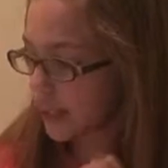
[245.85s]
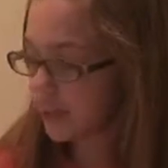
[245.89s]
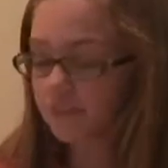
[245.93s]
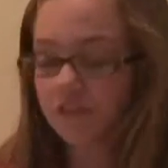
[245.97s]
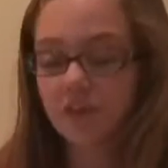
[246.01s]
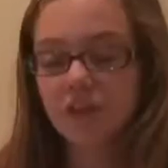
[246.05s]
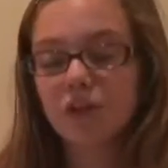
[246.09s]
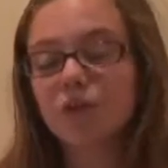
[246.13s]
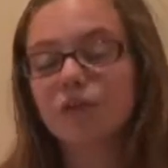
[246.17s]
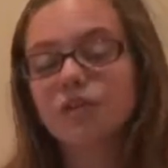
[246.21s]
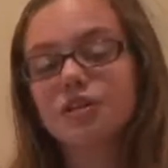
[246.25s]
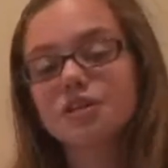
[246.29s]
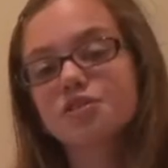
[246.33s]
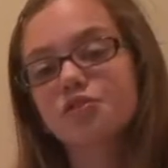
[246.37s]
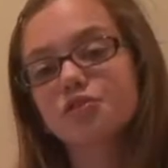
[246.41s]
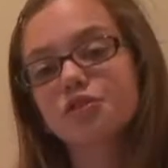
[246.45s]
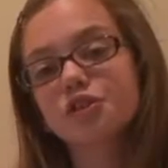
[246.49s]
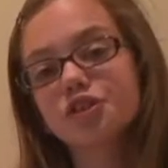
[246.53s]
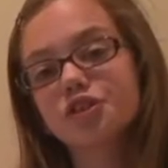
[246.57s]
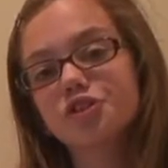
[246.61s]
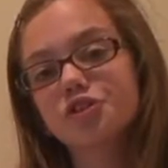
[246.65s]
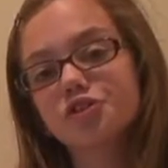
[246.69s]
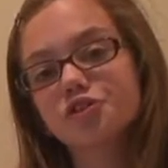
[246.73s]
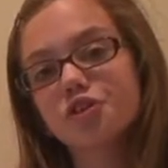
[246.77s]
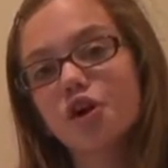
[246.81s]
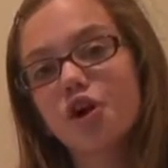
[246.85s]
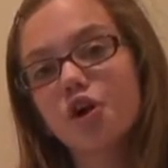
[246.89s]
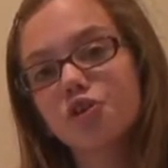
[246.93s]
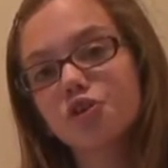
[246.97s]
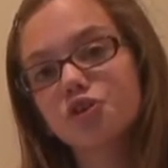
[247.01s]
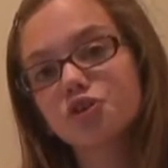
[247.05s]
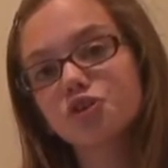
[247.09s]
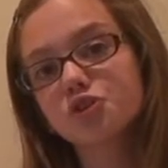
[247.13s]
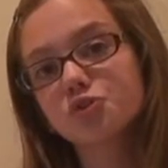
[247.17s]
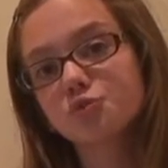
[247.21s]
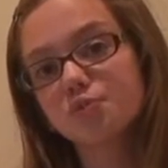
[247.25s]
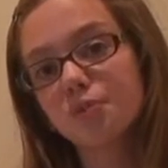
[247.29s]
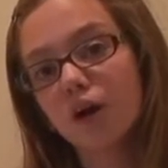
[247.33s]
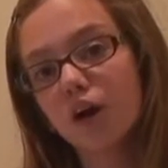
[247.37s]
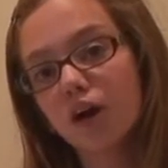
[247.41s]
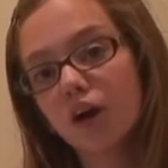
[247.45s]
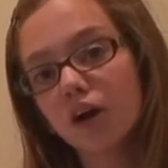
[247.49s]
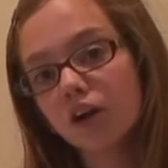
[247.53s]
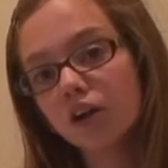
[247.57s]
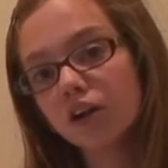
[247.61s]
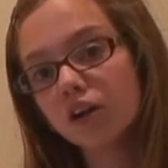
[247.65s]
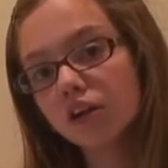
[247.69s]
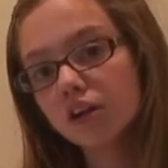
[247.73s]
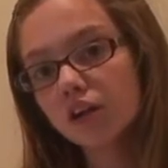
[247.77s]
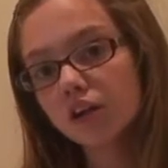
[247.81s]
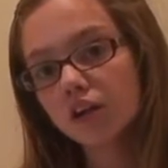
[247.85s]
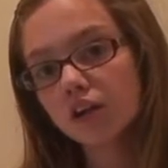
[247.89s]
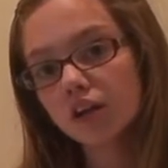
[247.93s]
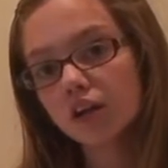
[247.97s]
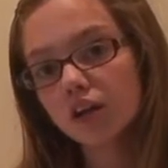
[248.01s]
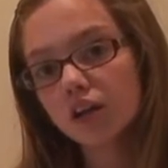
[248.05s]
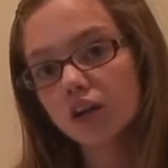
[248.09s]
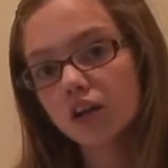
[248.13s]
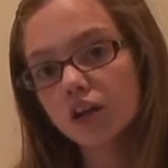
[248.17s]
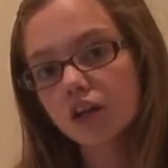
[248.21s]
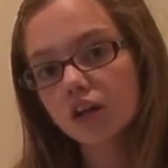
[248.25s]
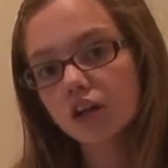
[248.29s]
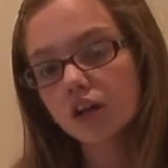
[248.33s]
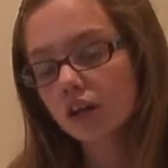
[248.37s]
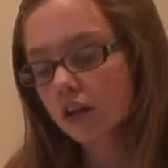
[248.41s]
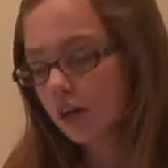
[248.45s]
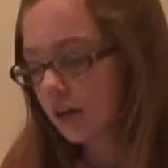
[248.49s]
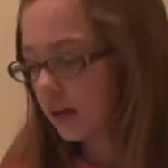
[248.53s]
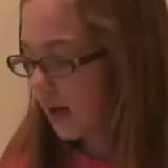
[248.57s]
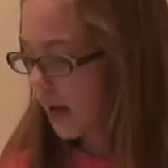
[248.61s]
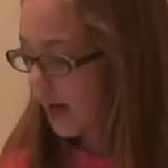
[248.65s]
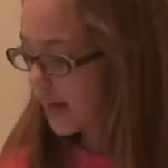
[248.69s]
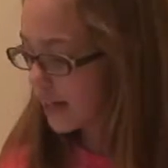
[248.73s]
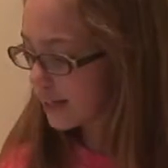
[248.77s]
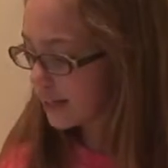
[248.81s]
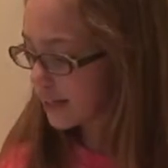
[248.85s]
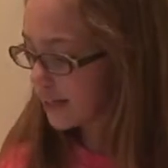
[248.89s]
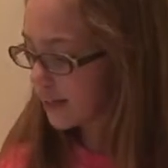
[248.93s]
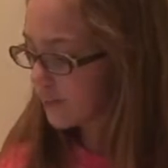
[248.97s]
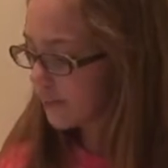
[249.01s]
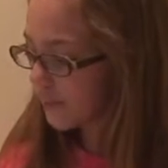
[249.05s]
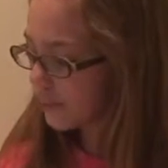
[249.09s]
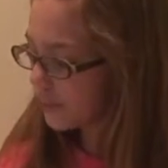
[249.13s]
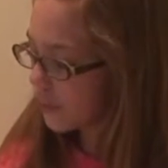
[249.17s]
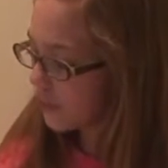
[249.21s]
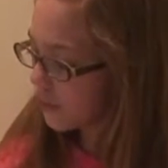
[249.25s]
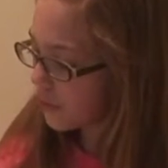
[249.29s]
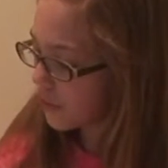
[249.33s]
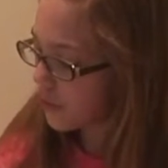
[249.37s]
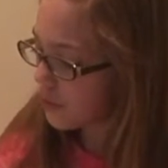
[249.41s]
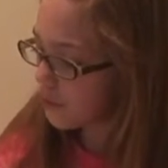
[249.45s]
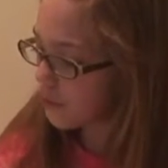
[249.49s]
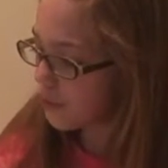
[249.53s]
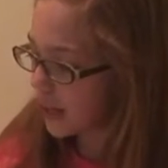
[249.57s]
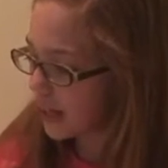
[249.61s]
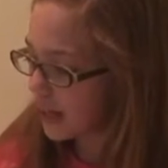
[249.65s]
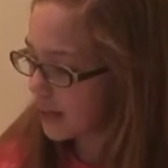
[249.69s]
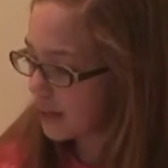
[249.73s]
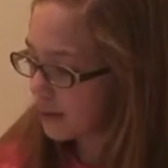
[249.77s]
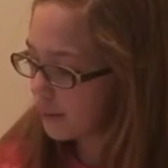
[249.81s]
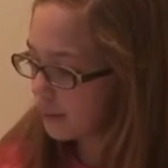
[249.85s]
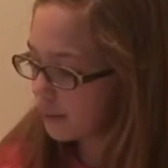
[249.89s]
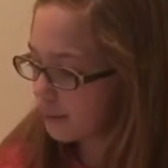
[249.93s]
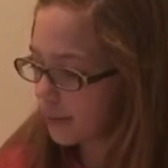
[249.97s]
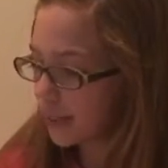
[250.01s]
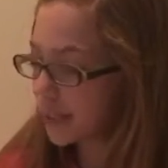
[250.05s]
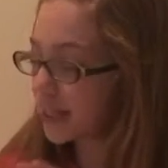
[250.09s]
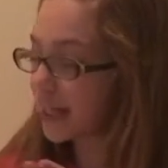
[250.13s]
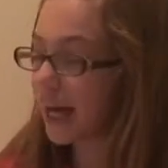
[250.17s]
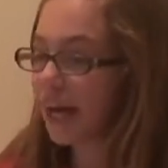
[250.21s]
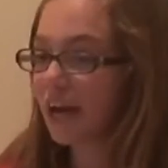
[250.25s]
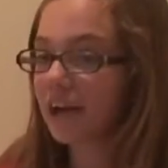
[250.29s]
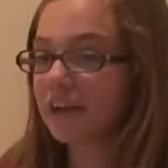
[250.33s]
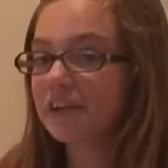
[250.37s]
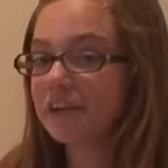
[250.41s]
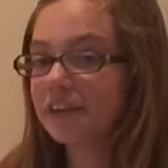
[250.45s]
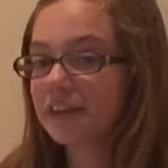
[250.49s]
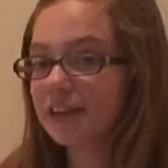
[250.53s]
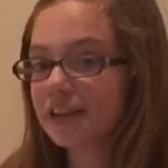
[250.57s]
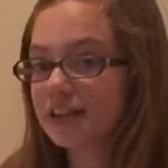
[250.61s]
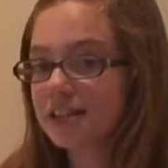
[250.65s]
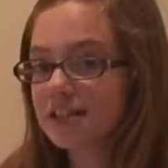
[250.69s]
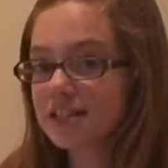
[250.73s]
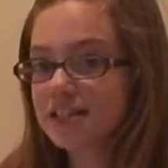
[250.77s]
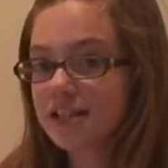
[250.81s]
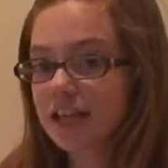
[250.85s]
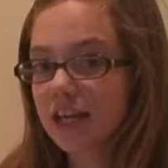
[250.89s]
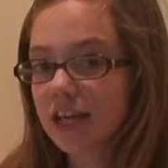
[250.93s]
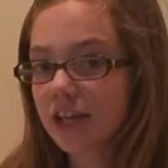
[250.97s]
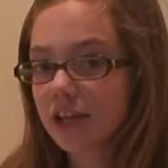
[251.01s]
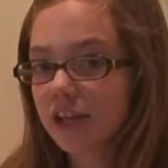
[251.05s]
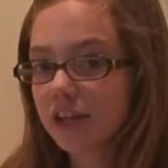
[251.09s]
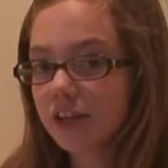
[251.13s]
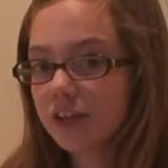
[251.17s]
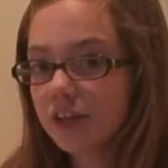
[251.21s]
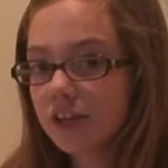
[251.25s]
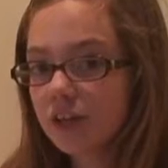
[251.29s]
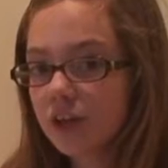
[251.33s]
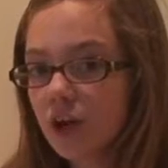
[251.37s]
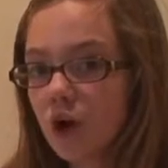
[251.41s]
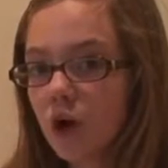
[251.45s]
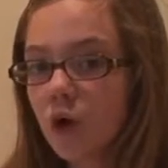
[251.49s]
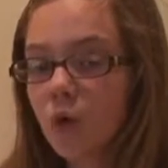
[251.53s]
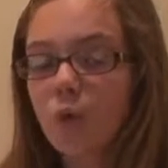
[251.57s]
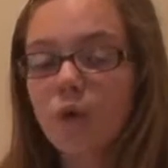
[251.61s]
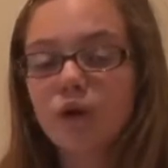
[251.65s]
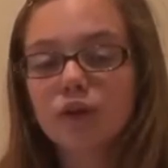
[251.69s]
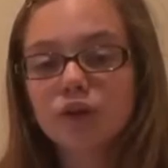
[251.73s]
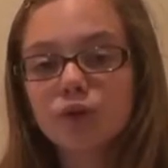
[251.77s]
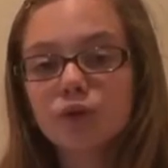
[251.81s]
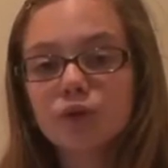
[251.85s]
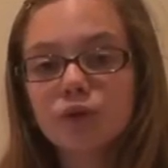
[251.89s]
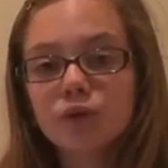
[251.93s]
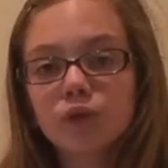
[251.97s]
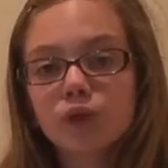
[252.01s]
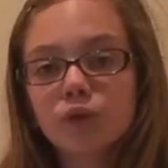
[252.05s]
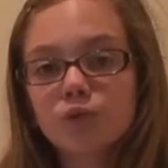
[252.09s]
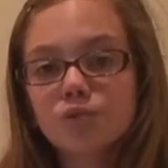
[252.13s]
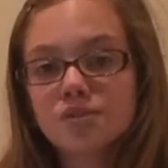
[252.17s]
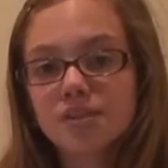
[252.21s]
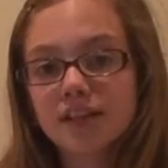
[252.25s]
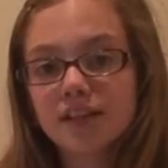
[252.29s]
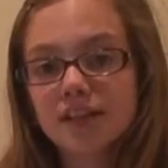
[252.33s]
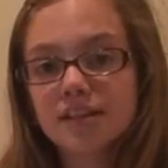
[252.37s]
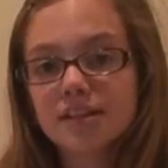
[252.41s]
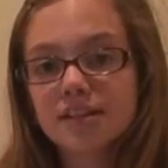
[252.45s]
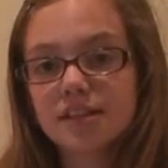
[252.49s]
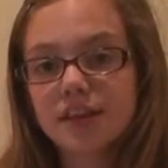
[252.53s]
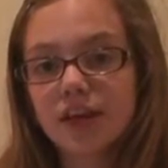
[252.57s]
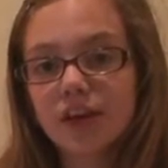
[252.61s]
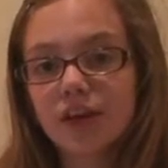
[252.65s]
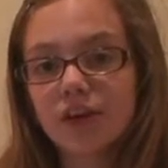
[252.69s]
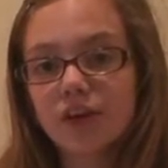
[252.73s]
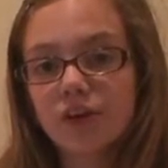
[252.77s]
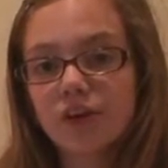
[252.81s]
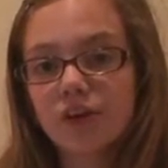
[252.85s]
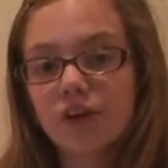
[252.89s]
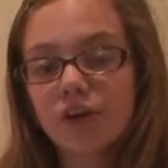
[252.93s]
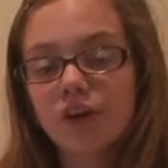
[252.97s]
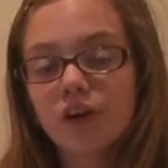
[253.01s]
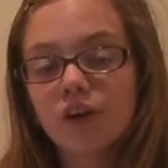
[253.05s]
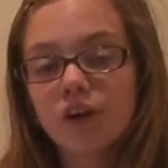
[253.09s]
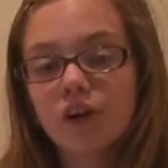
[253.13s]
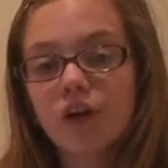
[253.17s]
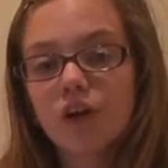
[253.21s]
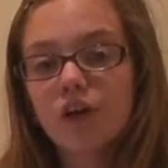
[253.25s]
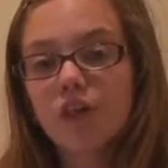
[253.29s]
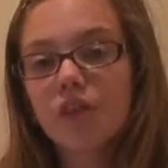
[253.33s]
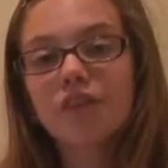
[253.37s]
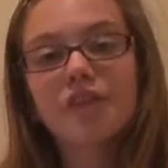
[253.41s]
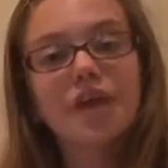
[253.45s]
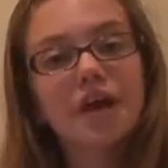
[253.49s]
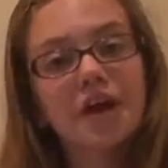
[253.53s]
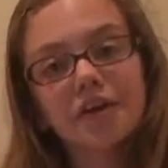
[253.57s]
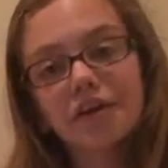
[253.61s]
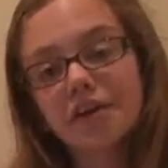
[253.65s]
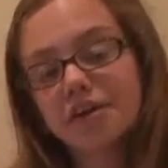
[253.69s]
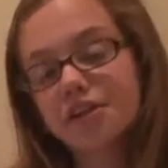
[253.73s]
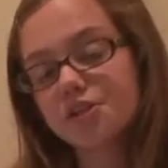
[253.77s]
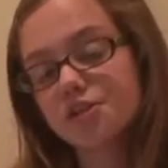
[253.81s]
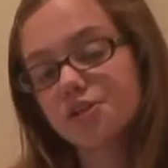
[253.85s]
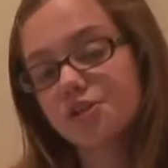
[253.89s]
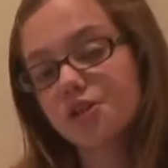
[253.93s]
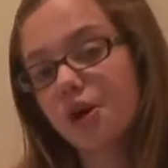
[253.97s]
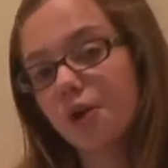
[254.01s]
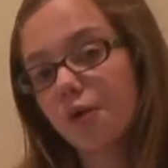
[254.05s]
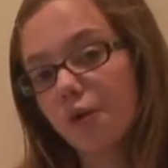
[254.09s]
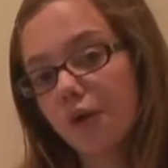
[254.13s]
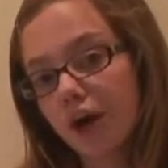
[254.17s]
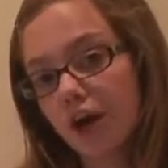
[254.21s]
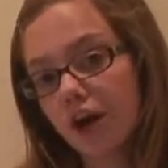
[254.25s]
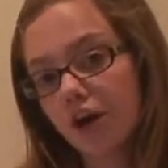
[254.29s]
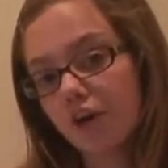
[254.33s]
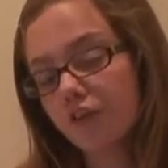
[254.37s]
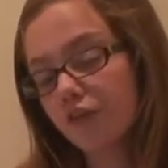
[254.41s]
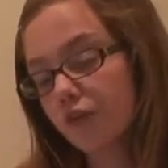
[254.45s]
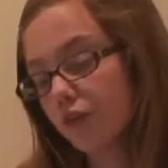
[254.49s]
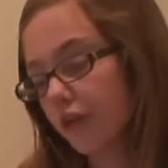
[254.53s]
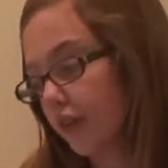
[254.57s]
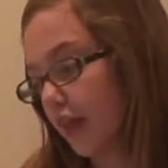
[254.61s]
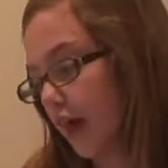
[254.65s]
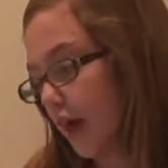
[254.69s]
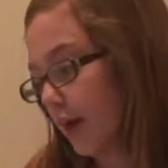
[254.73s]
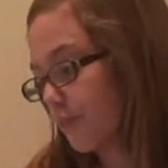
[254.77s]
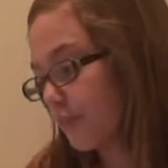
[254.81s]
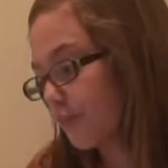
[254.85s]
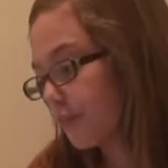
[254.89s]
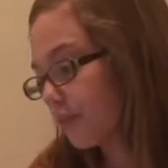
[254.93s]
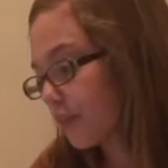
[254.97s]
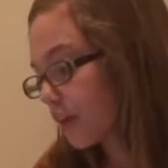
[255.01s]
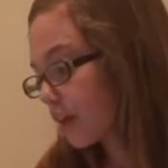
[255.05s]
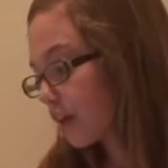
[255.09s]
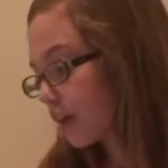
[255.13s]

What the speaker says: even though these creatures are small, and even though there might be air in the container, when you close the container, there is no air for them.